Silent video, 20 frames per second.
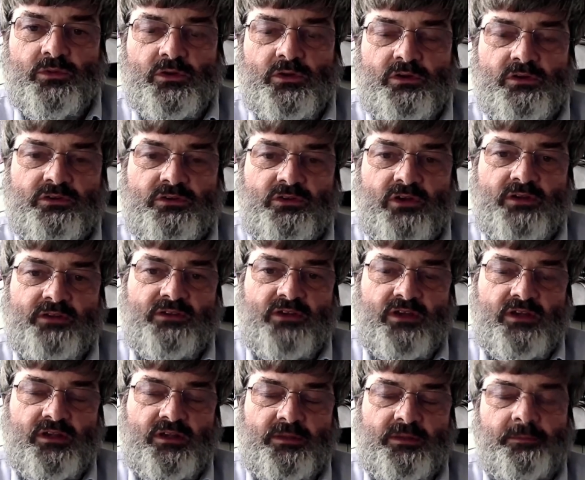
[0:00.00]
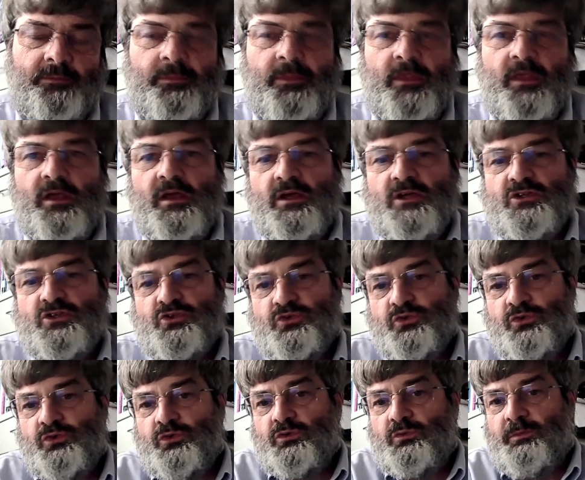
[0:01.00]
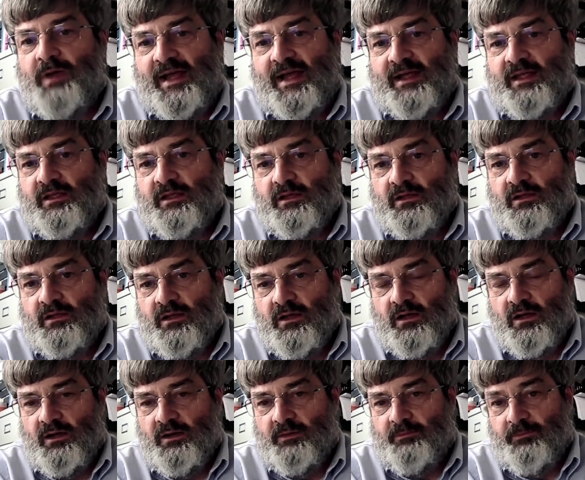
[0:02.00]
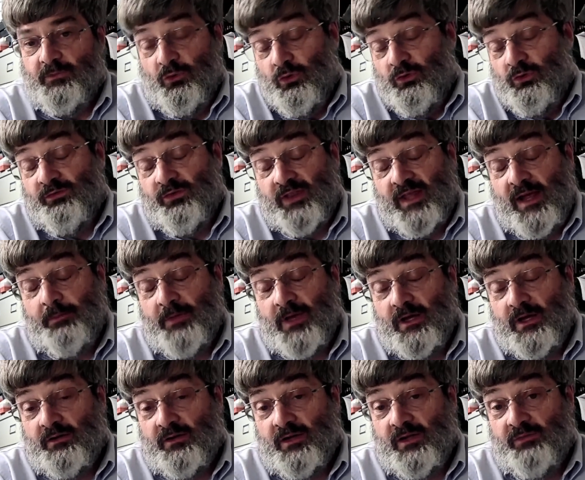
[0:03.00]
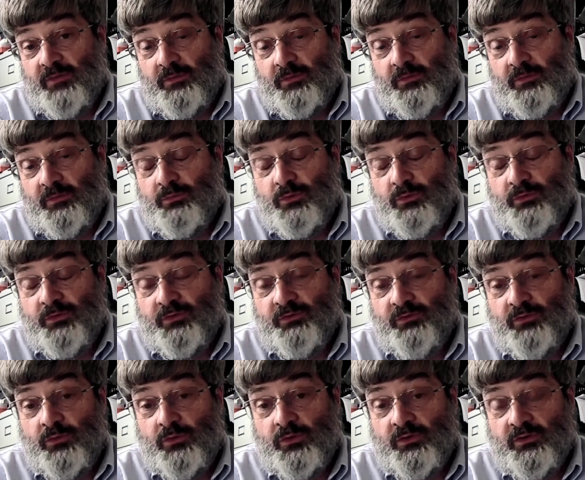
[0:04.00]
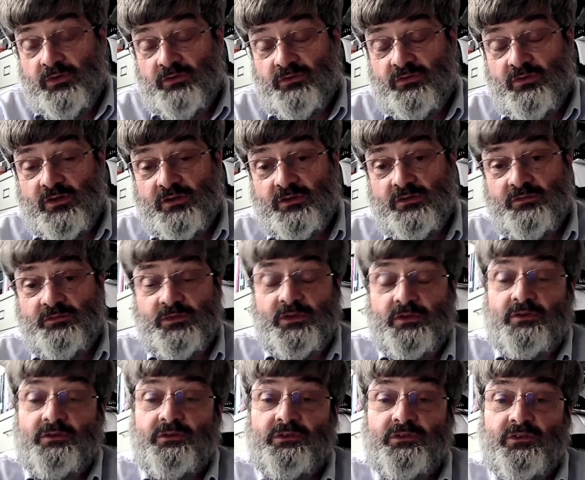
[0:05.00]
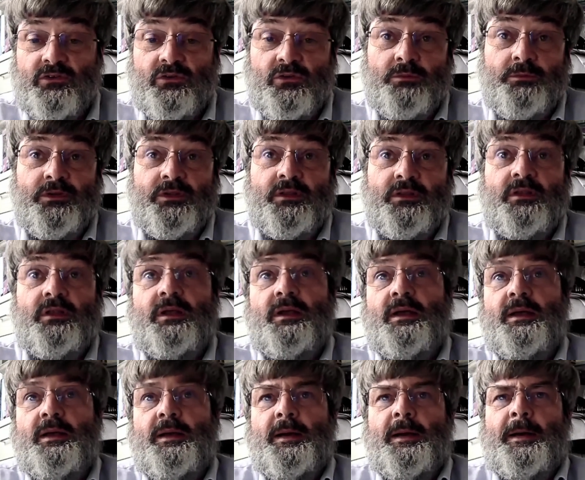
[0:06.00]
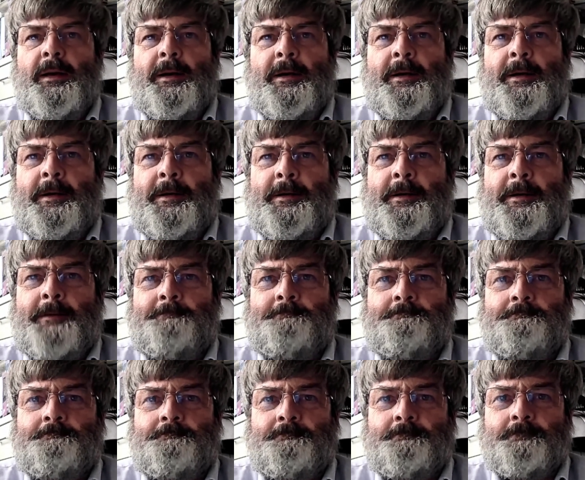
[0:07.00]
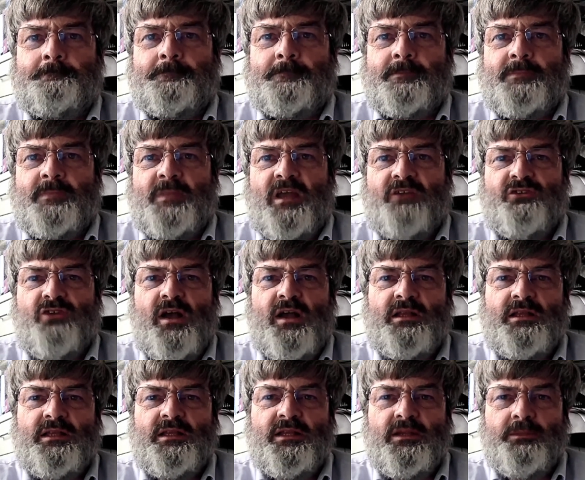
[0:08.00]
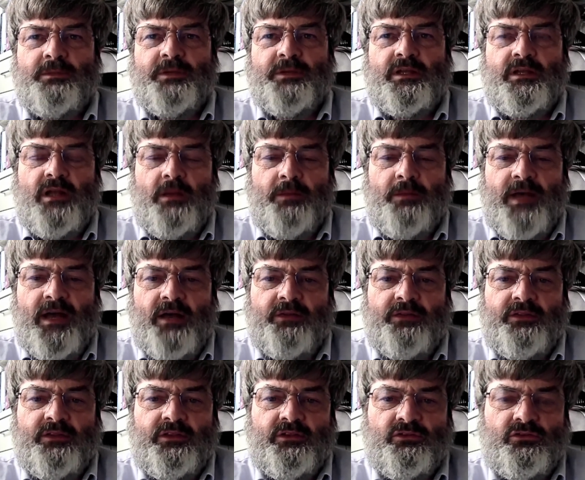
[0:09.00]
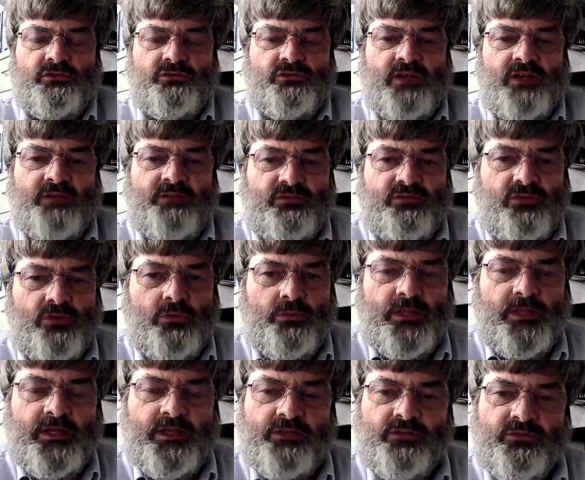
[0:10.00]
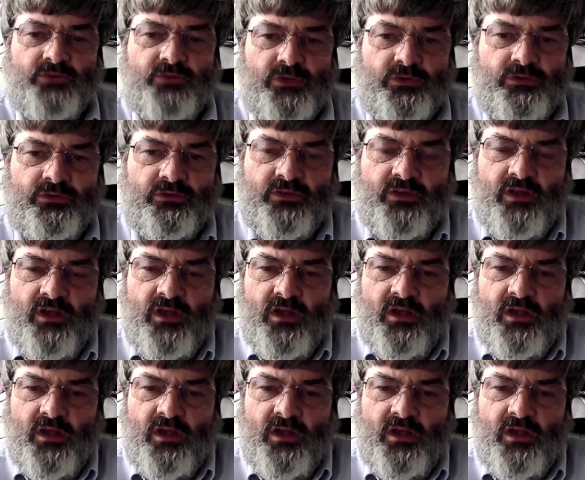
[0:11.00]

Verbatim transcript: of workers on site. to backing, um, or for that matter, even moving forward, construction vehicles and equipment. Um, I'll talk a little bit about the internal traffic control plans first.